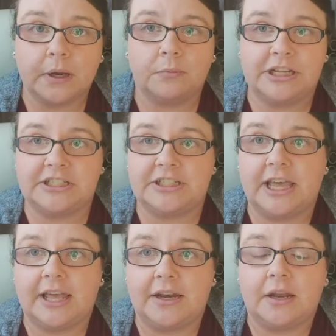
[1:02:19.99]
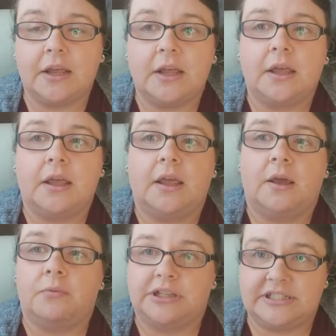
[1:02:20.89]
which then,
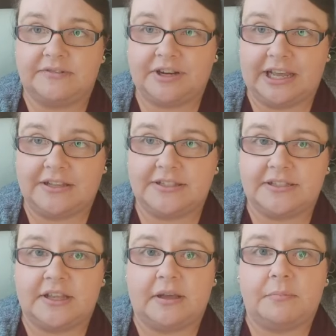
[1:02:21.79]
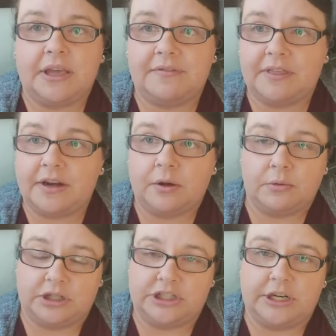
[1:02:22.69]
once I've announced them, if they're not
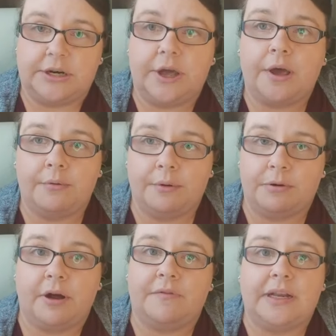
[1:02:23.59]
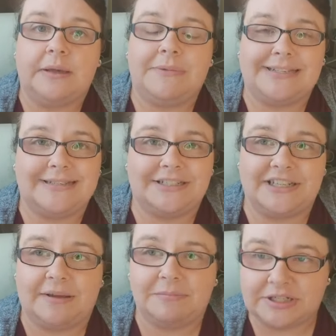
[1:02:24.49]
watching, I will privately message
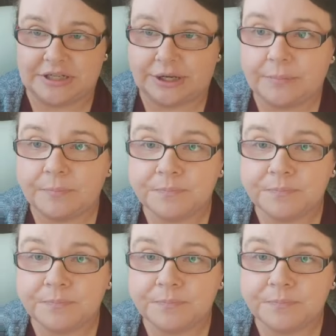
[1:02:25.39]
them too.